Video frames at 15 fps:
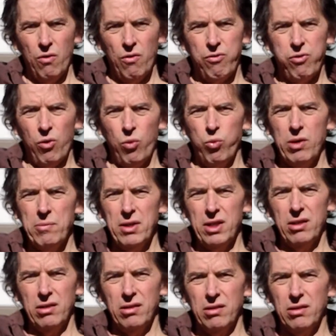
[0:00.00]
for
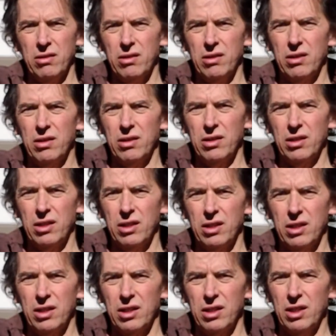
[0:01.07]
women
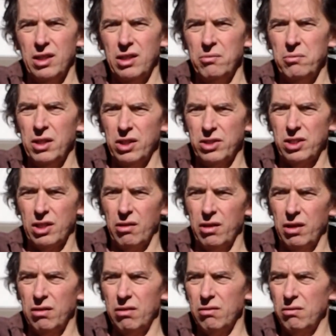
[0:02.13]
in the military,
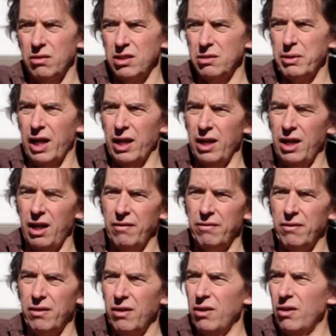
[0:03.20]
which is bad
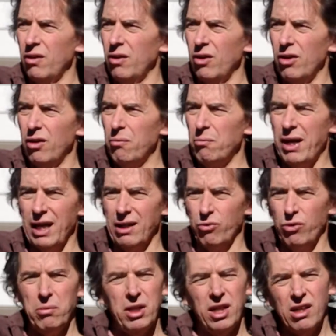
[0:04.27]
enough, but
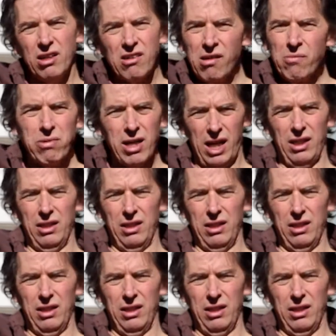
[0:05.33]
women in combat.